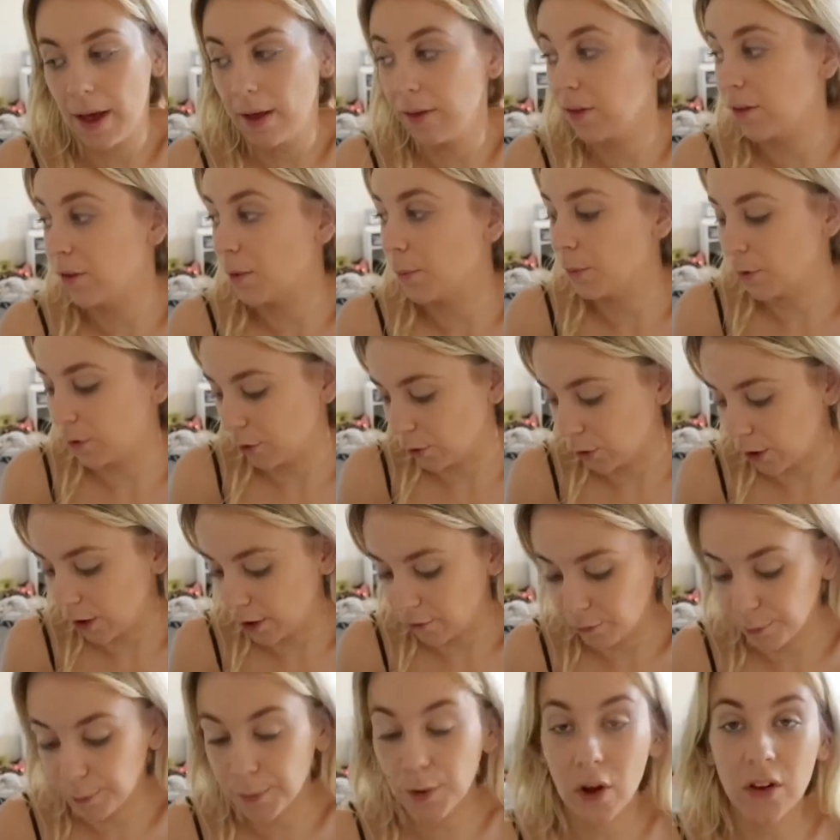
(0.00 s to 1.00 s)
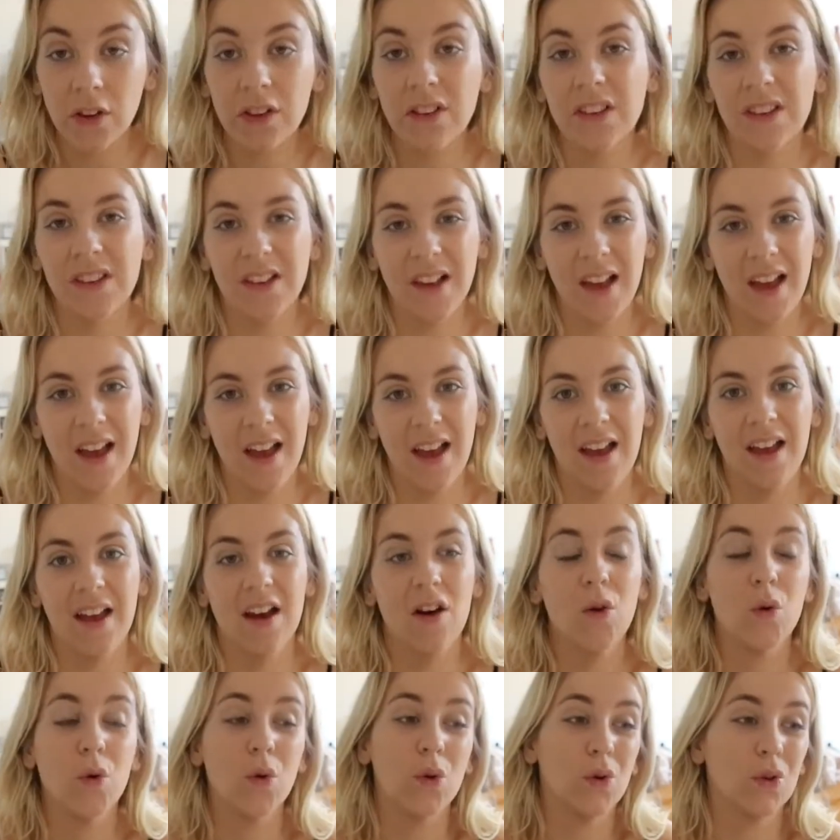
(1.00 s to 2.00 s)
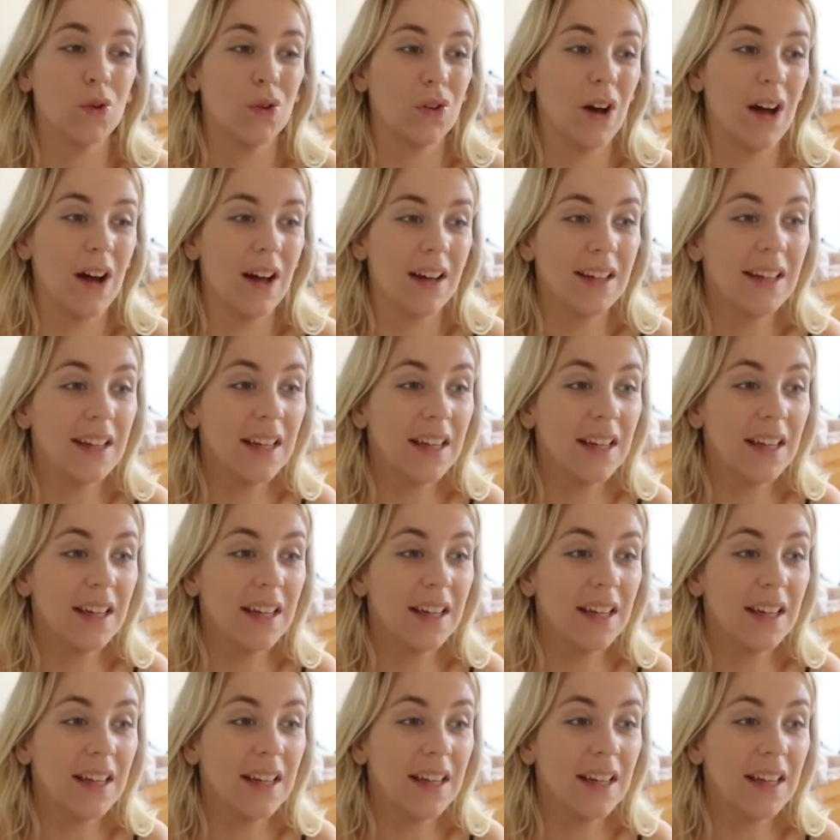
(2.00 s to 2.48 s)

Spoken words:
some sort of bronzer or